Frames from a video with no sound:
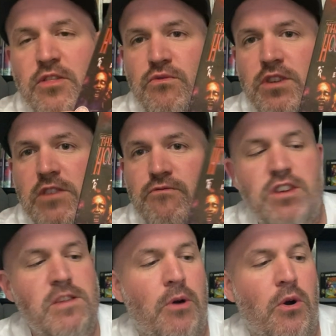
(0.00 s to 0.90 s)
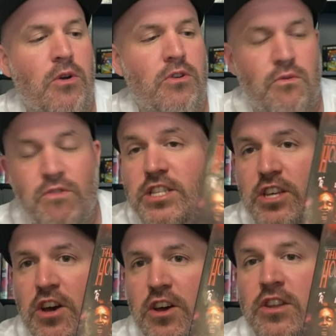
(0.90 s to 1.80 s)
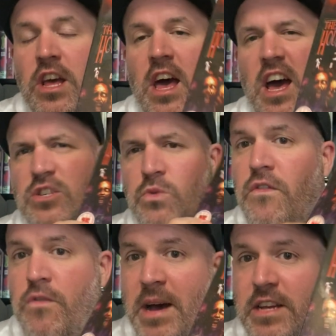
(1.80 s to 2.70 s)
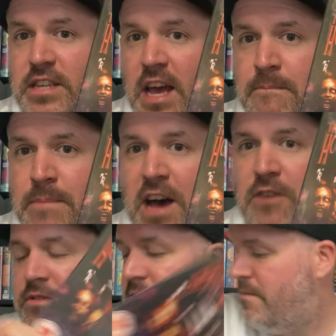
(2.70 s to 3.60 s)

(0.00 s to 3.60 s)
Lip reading: 3 Reborn or Return, it's worth about £10.